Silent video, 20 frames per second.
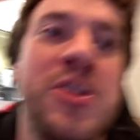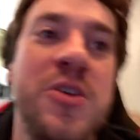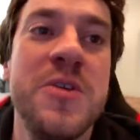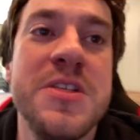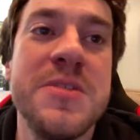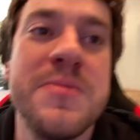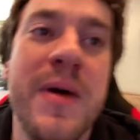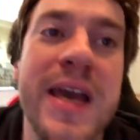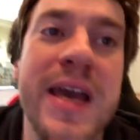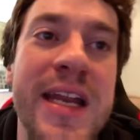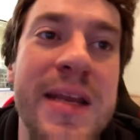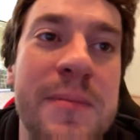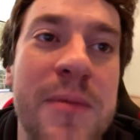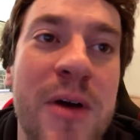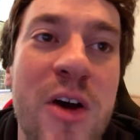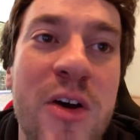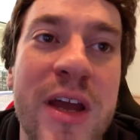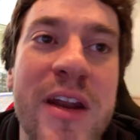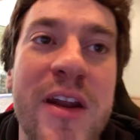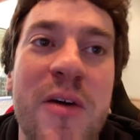used by anybody.
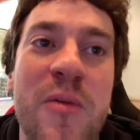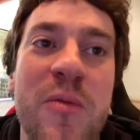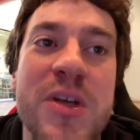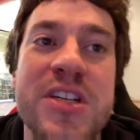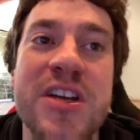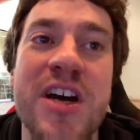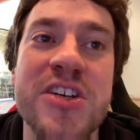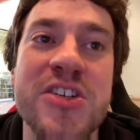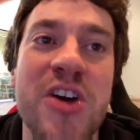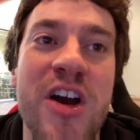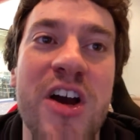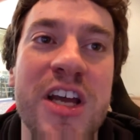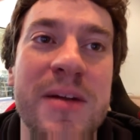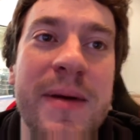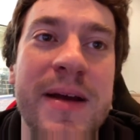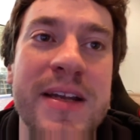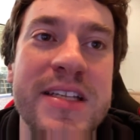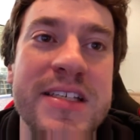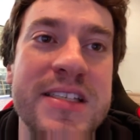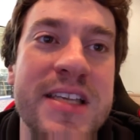Okay, we're done talking
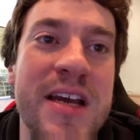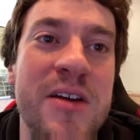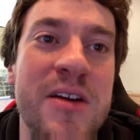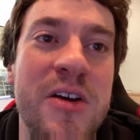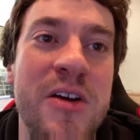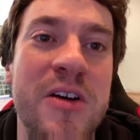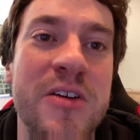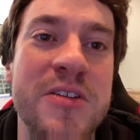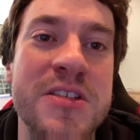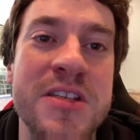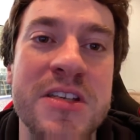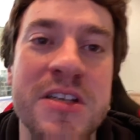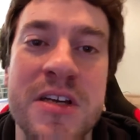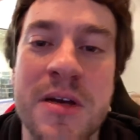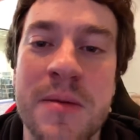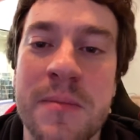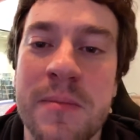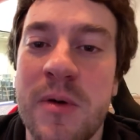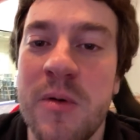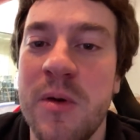about discount codes,
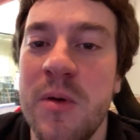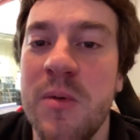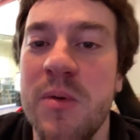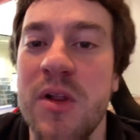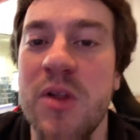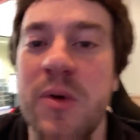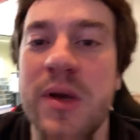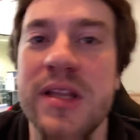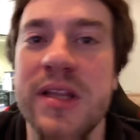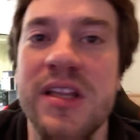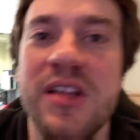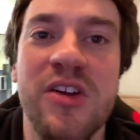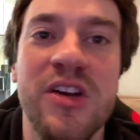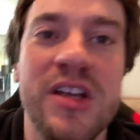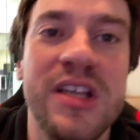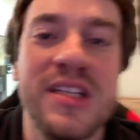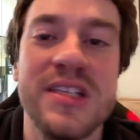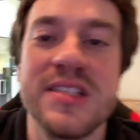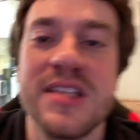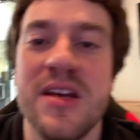but we will quickly look
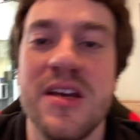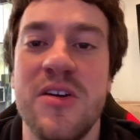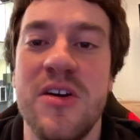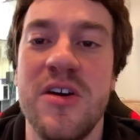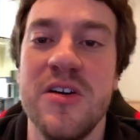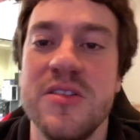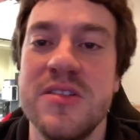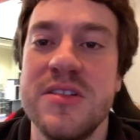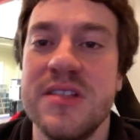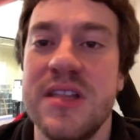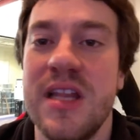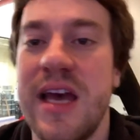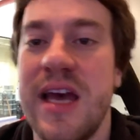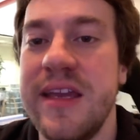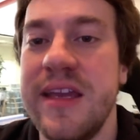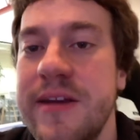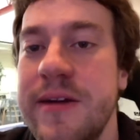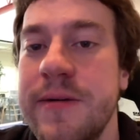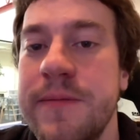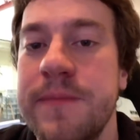at discount codes
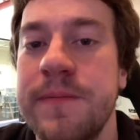like.